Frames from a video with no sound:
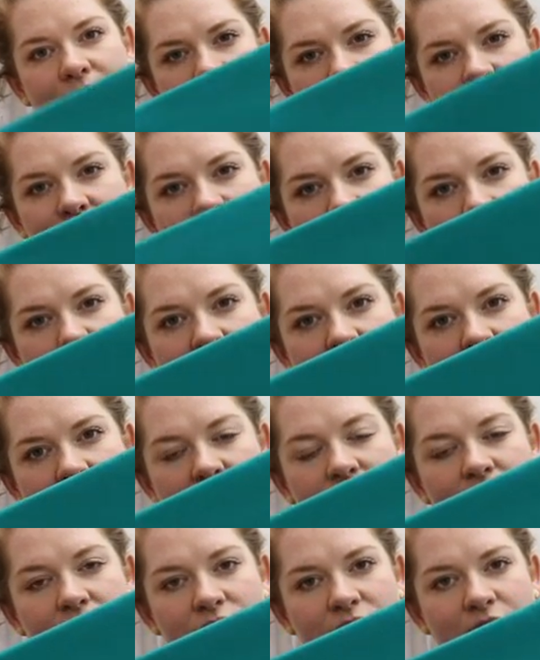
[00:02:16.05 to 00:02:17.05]
It's a little
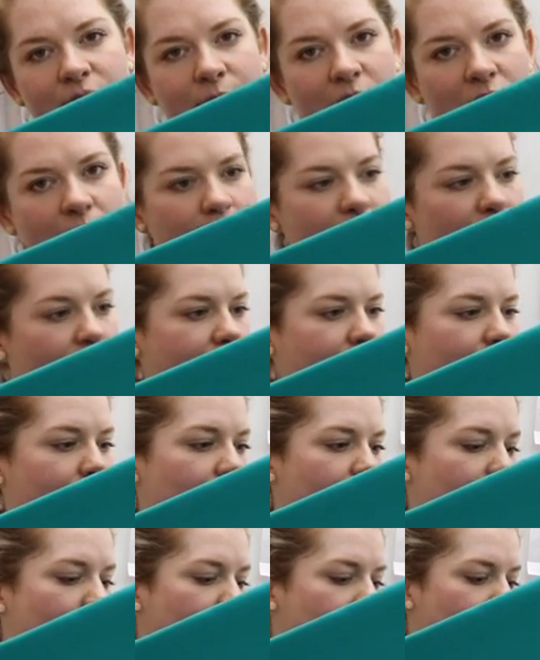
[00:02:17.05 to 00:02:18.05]
greener than it's coming up on
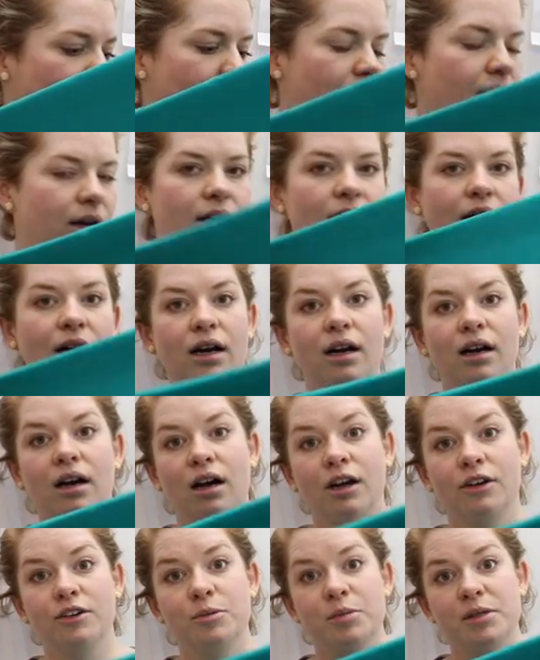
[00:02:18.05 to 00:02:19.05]
camera.
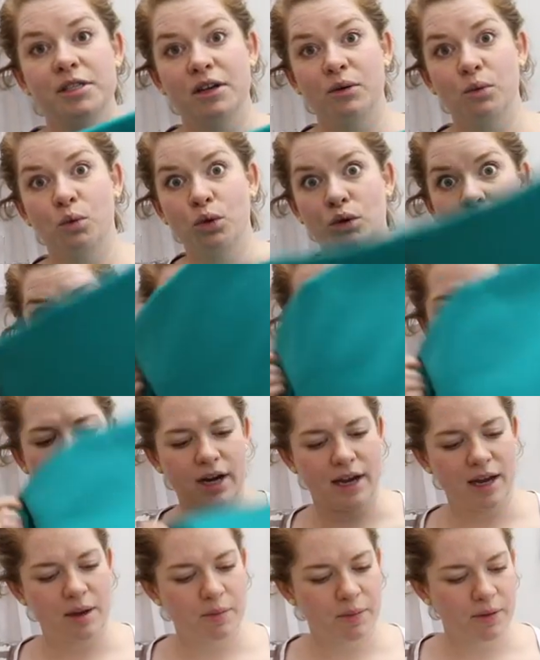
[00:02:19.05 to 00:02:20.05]
100% wool
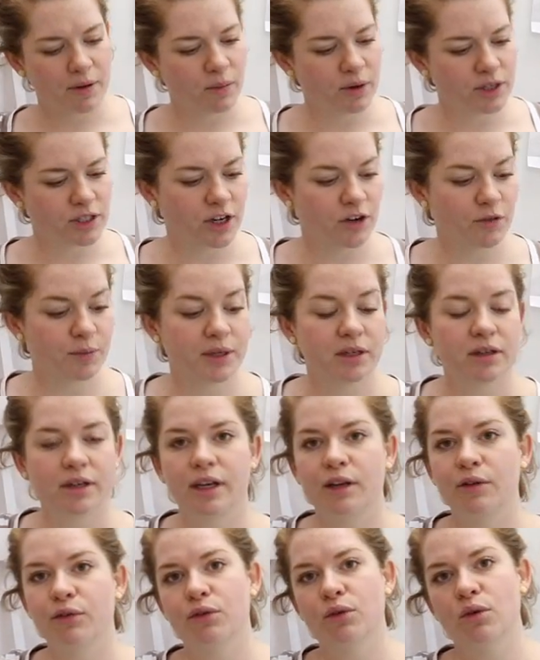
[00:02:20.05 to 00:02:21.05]
crepe, which I've been
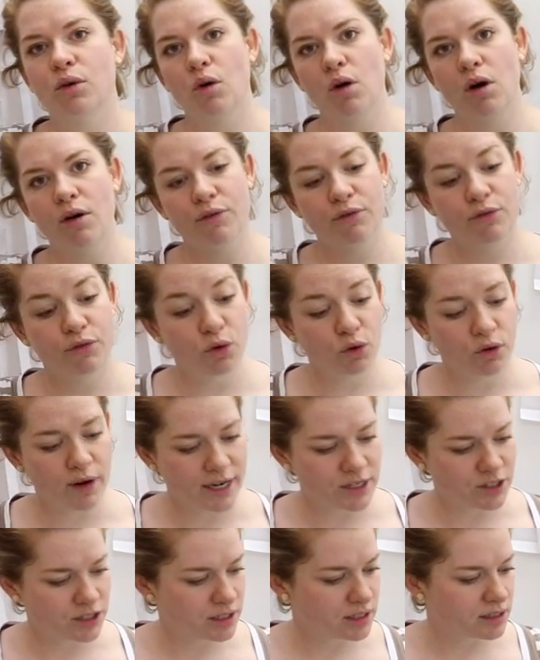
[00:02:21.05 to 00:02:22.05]
looking for
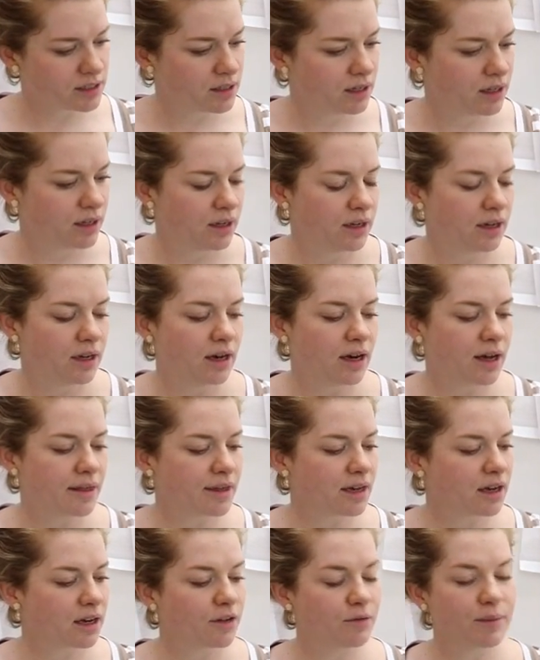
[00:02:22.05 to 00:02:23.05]
ages. I
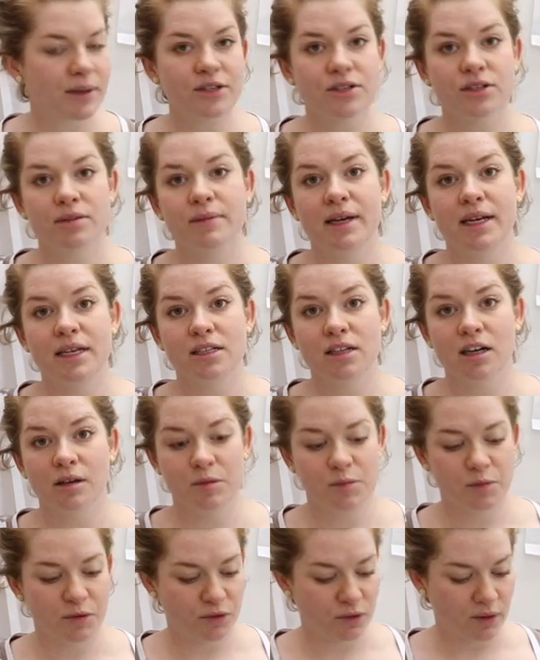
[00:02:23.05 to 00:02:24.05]
think I've mentioned many
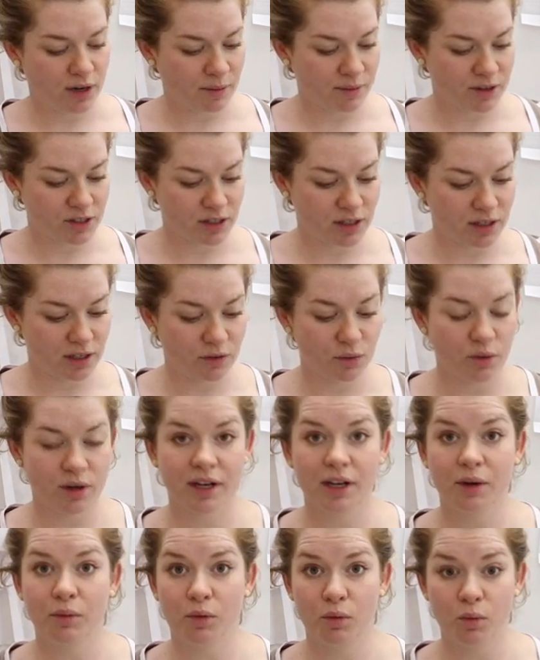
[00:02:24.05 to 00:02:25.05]
times before how much I love
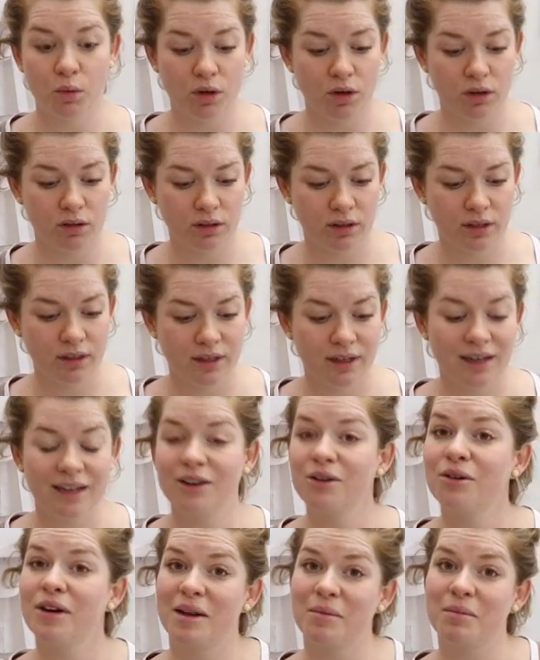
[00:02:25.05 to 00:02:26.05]
working with wool,
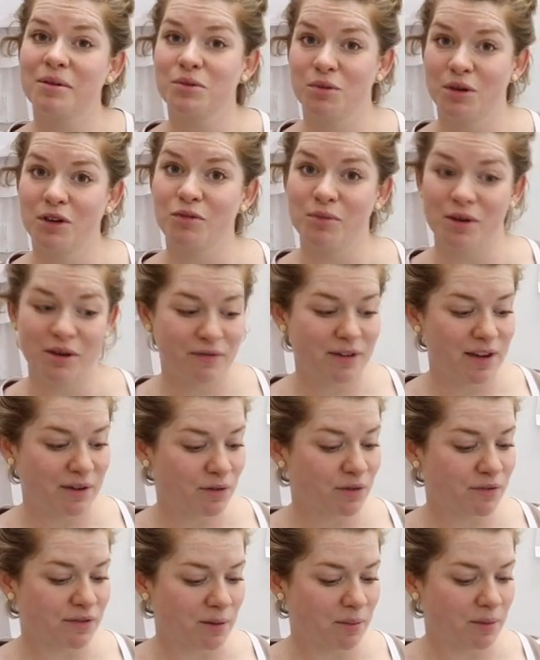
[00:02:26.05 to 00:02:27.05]
and crepe is one of my
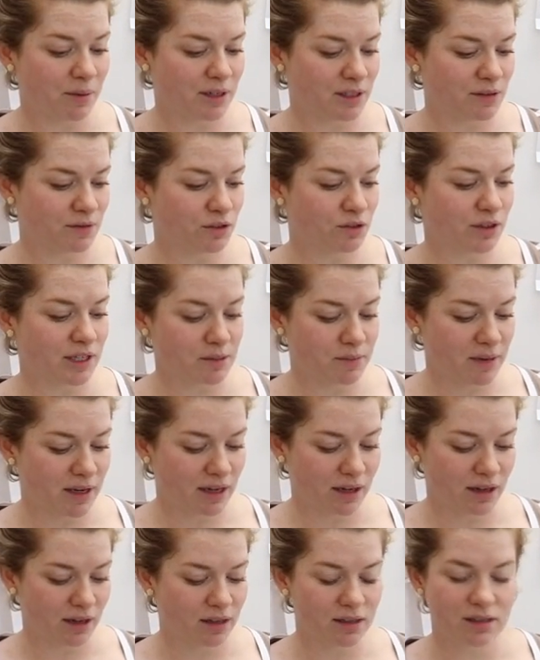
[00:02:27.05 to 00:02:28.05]
favourite fabrics for
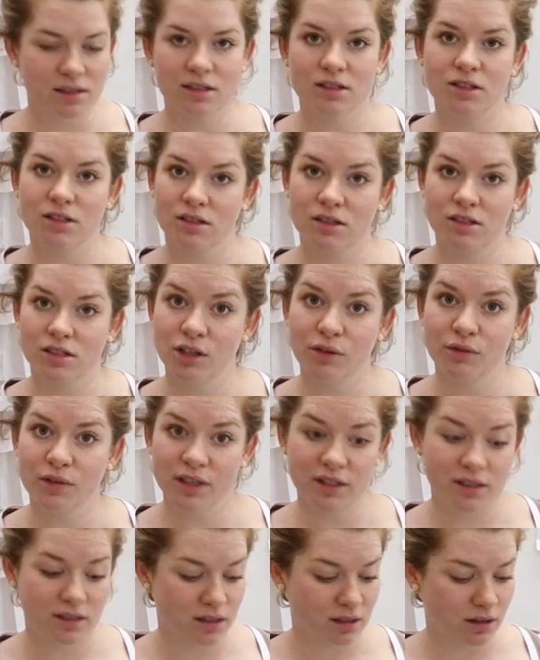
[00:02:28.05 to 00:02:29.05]
dressmaking because it's just so
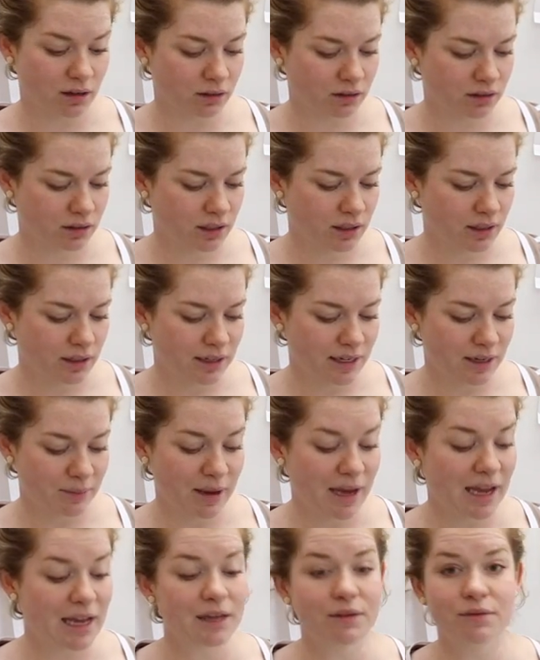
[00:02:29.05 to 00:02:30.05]
versatile and it
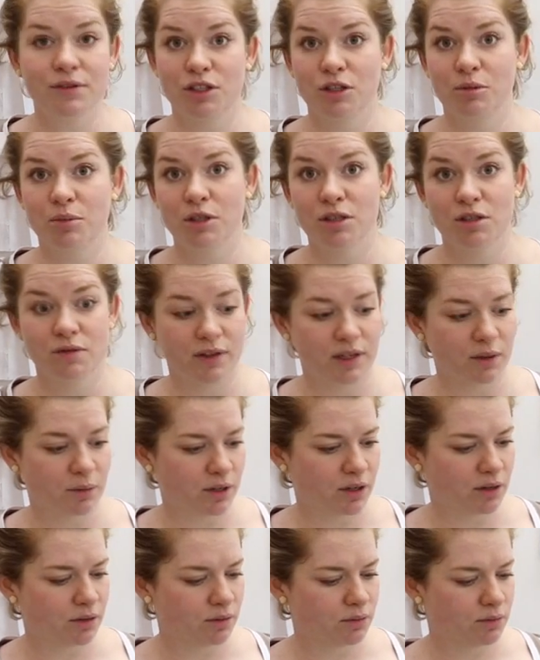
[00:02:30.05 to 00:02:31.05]
behaves so beautifully
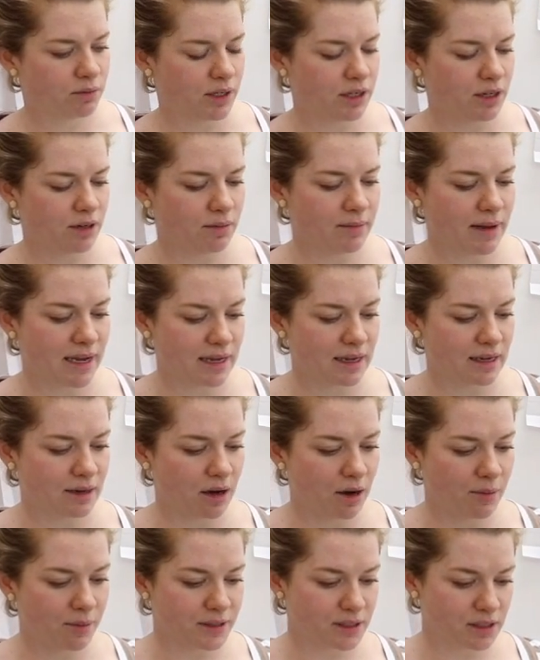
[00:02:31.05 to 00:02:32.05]
when you make it
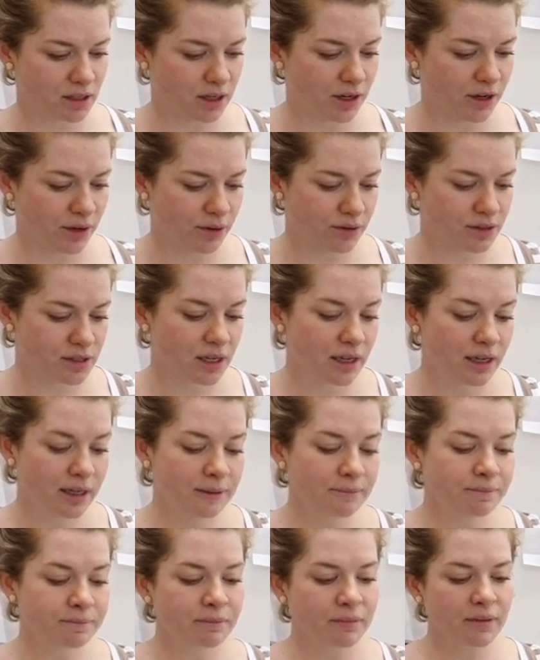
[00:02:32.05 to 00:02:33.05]
up into clothes.
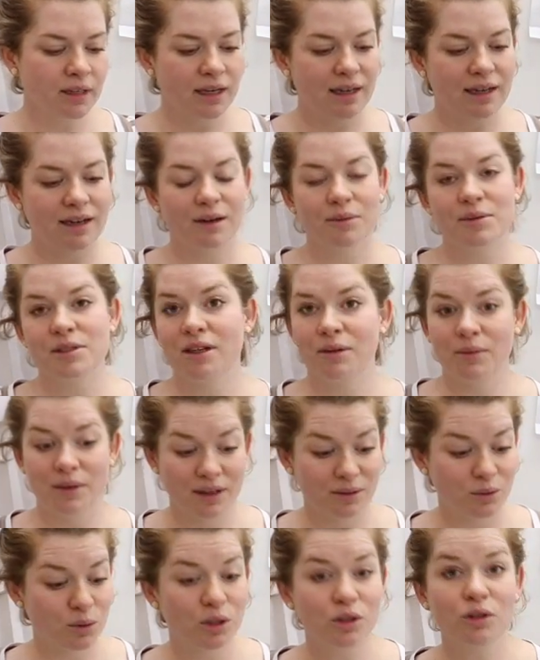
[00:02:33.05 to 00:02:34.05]
And I was like,
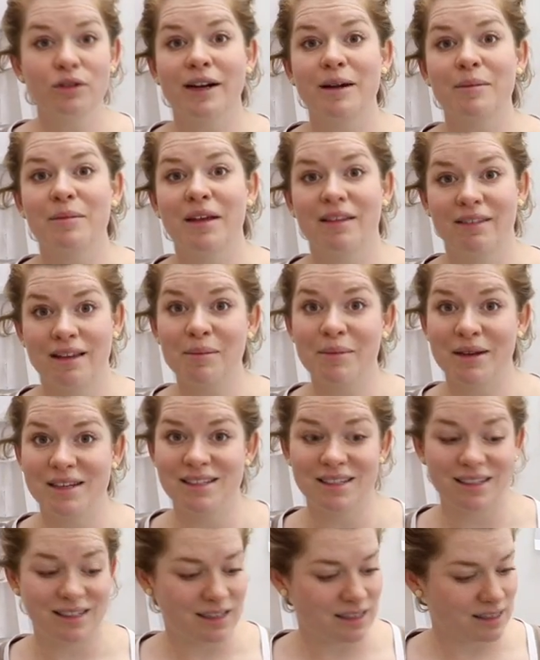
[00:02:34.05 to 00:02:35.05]
well, wool crepe then, that
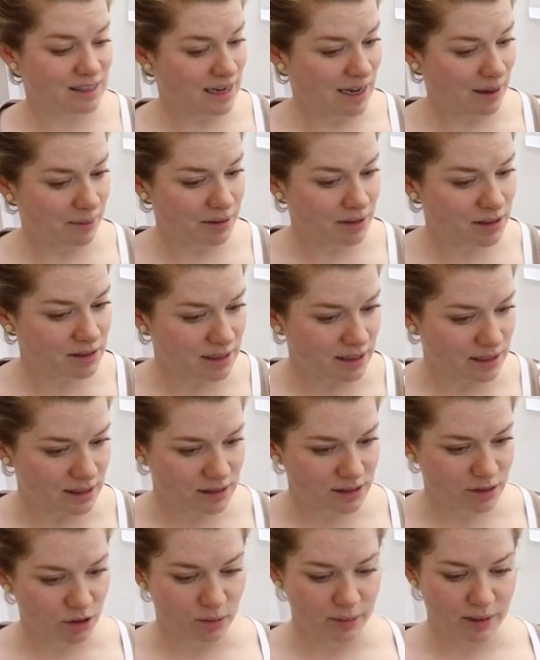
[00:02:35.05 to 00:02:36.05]
basically needs to happen, doesn't it?
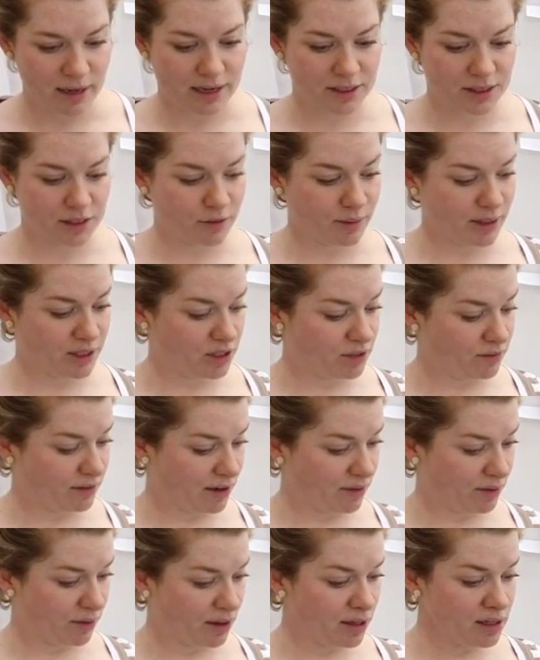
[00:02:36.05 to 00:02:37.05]
It's a combination of my two
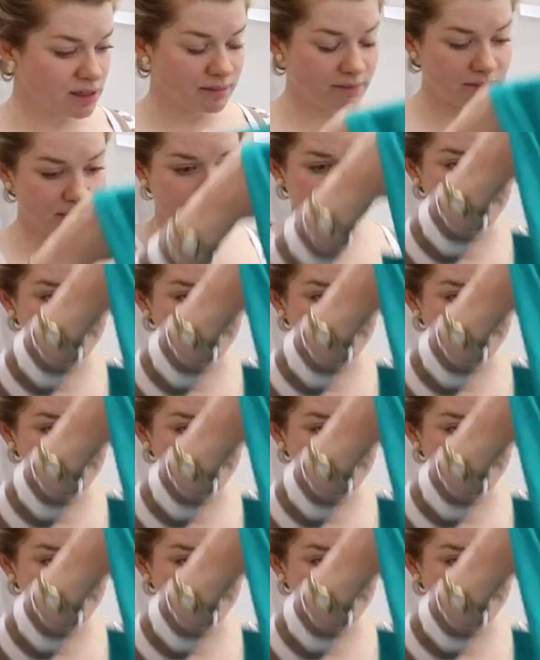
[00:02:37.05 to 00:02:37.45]
favourite things.